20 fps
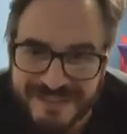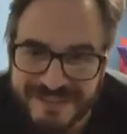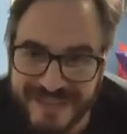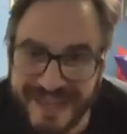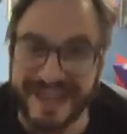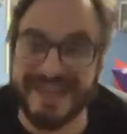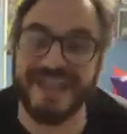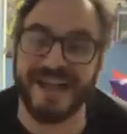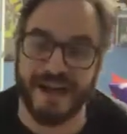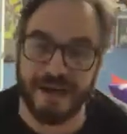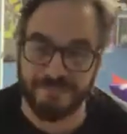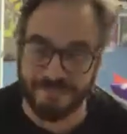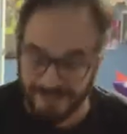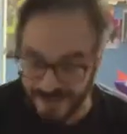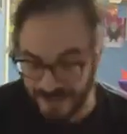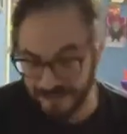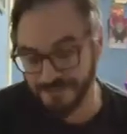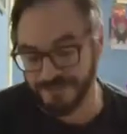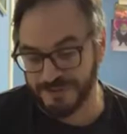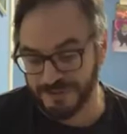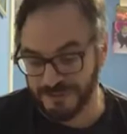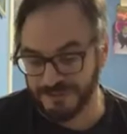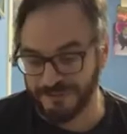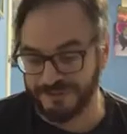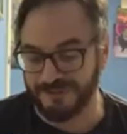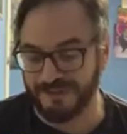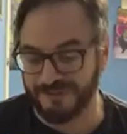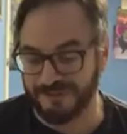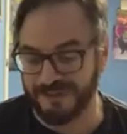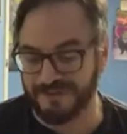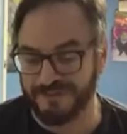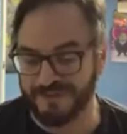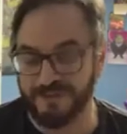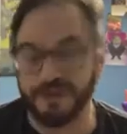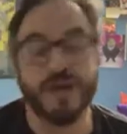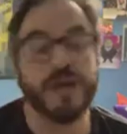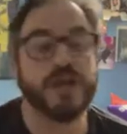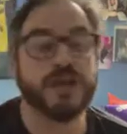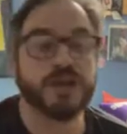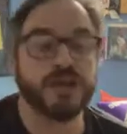That, yeah, I'm sure it does have value.
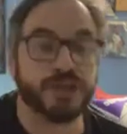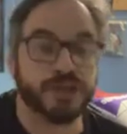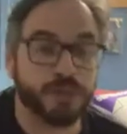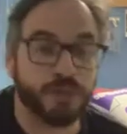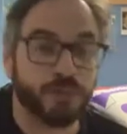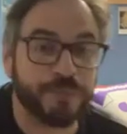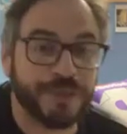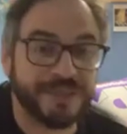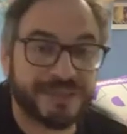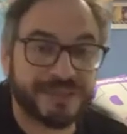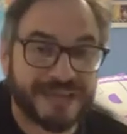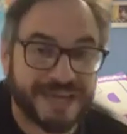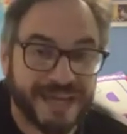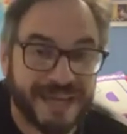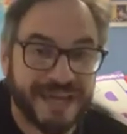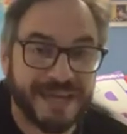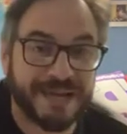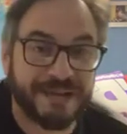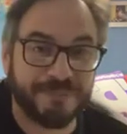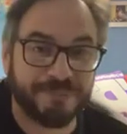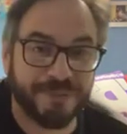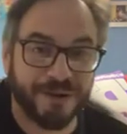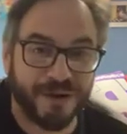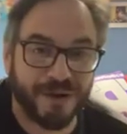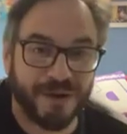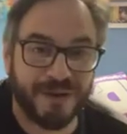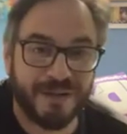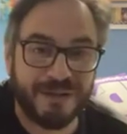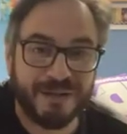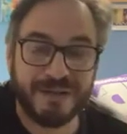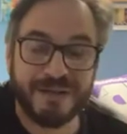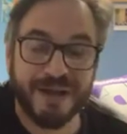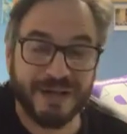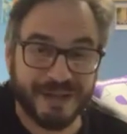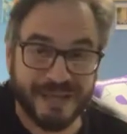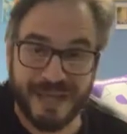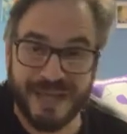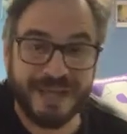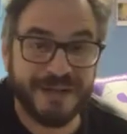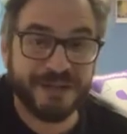Human Cannonball,
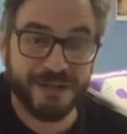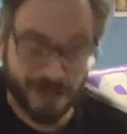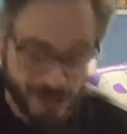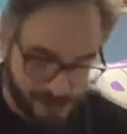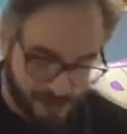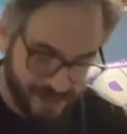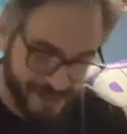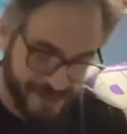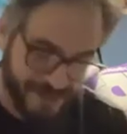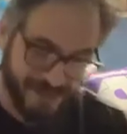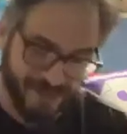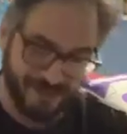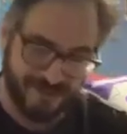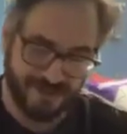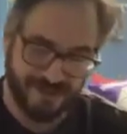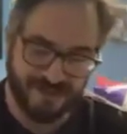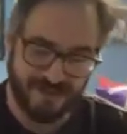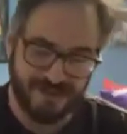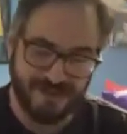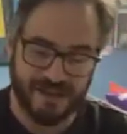again, no idea.